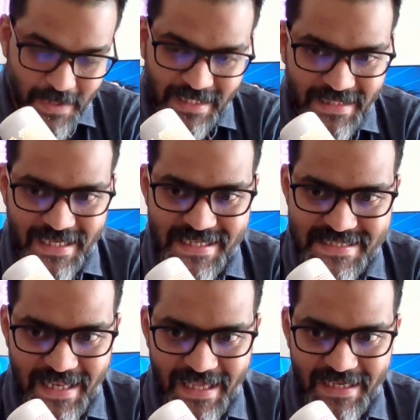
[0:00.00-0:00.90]
ashwagandha
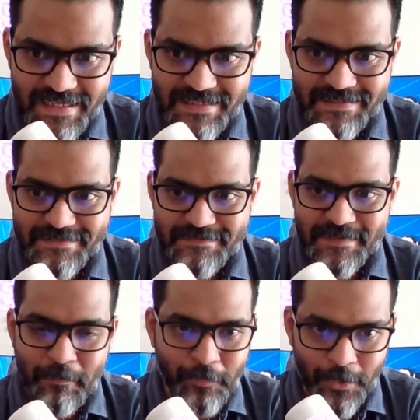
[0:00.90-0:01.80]
is like
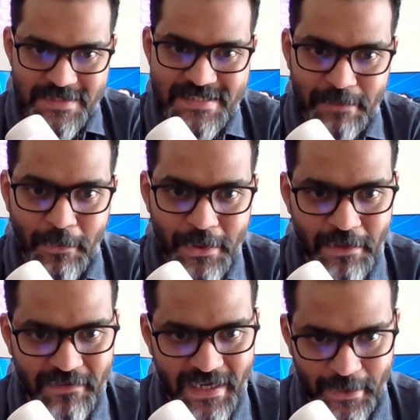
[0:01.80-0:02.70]
the poster
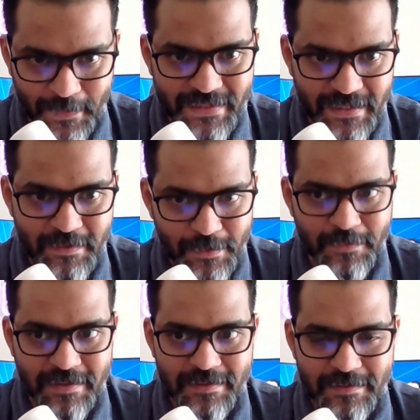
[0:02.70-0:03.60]
boy of Ayurveda. You
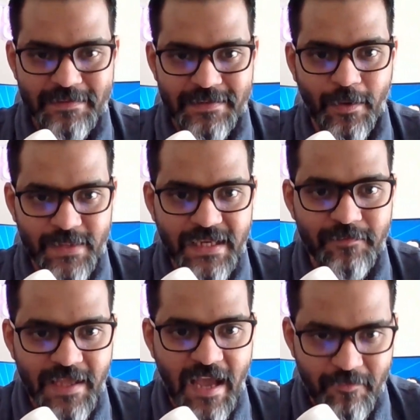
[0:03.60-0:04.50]
know, now
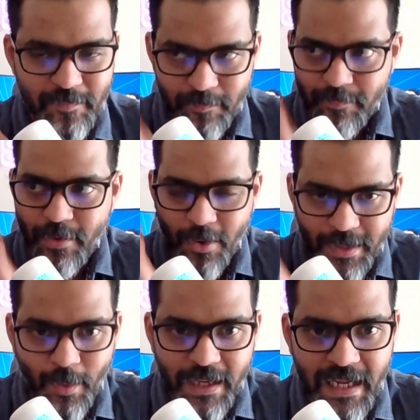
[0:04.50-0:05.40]
that we have
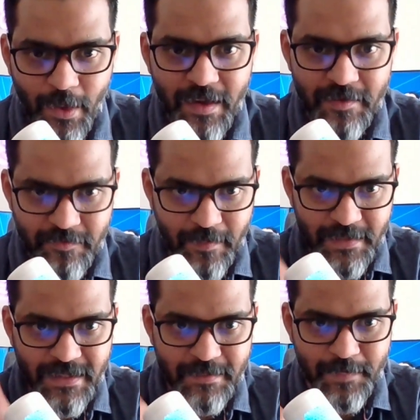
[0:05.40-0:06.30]
brought down Giloy
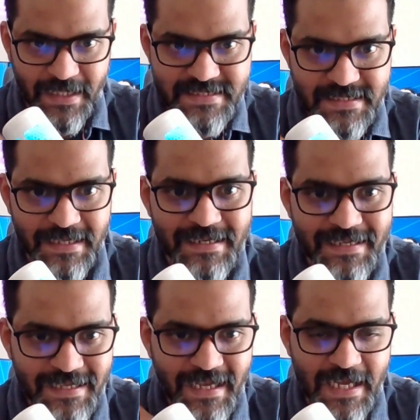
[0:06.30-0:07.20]
from the pedestal,
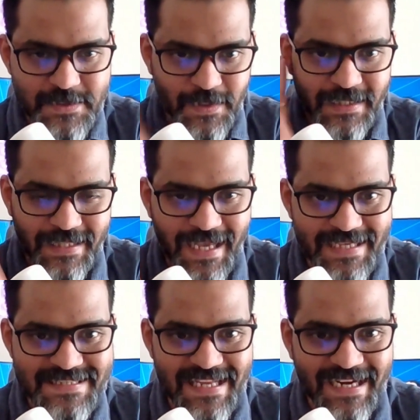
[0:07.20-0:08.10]
ashwagandha
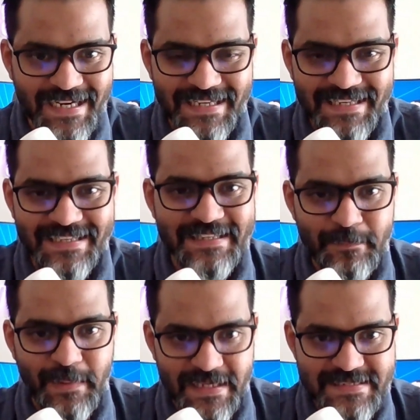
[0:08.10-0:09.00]
has taken
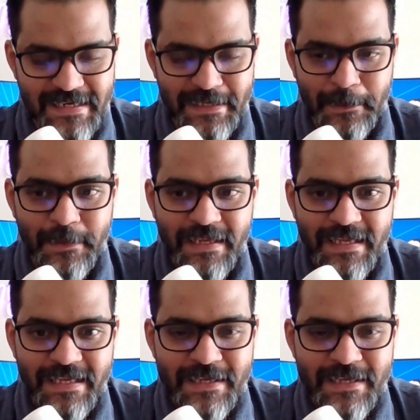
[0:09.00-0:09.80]
uh, the pedestal now.